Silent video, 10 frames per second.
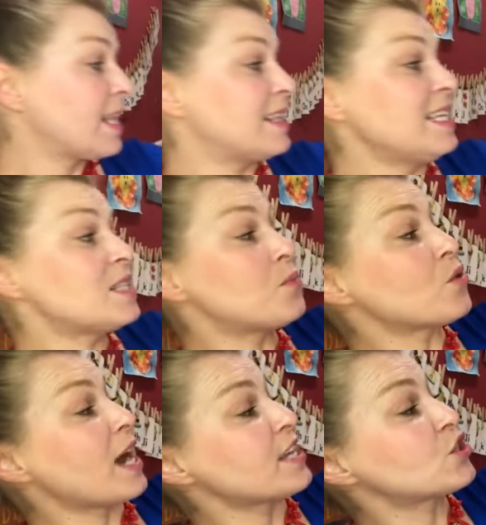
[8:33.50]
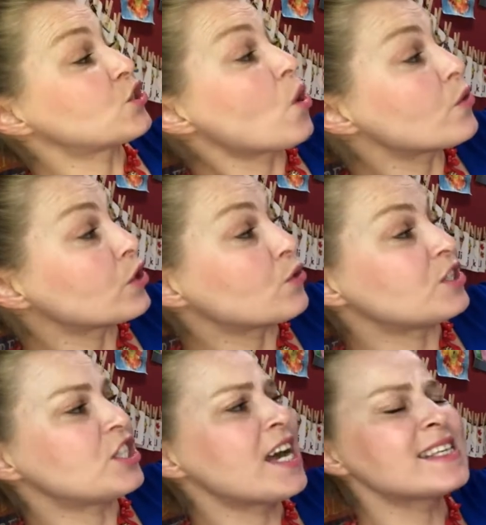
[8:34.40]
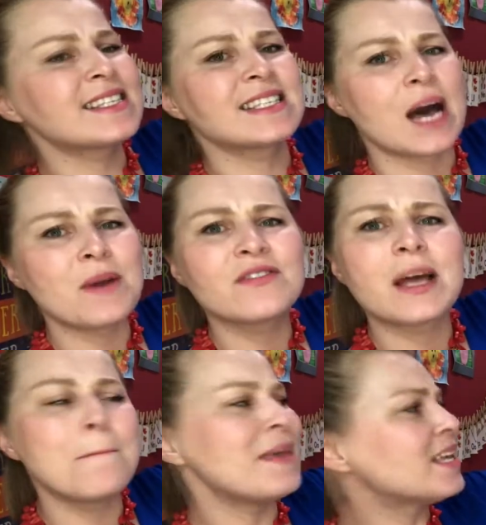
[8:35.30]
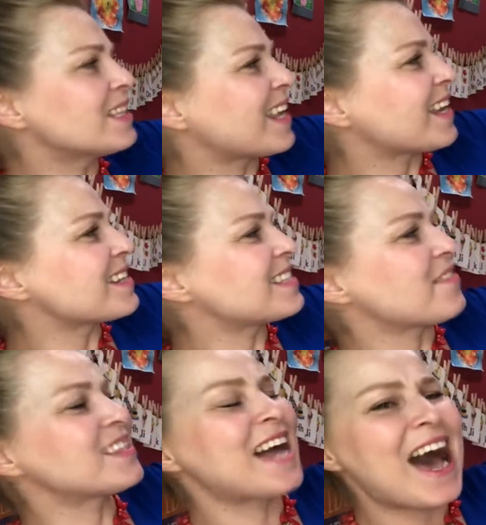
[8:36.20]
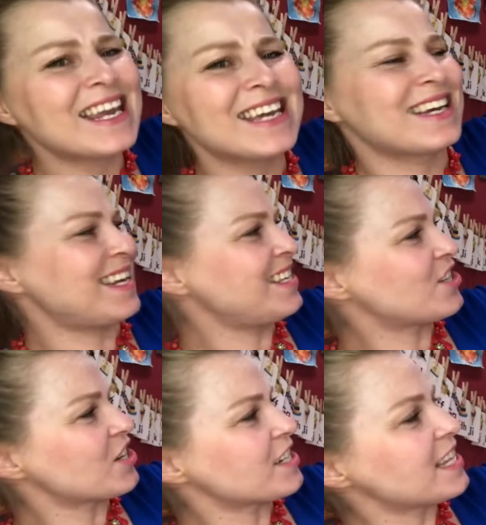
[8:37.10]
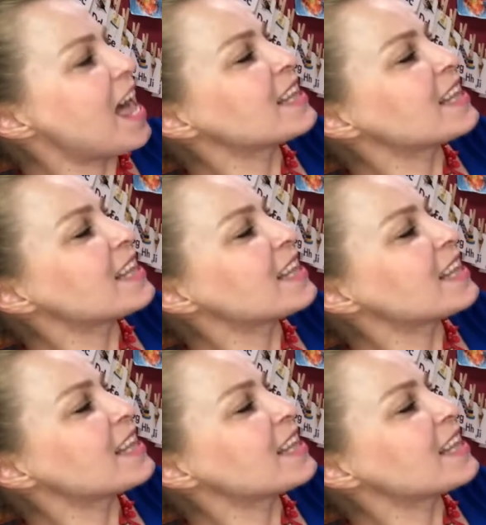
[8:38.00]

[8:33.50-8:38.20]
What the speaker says: This book has shown you just some of the millions of tiny creatures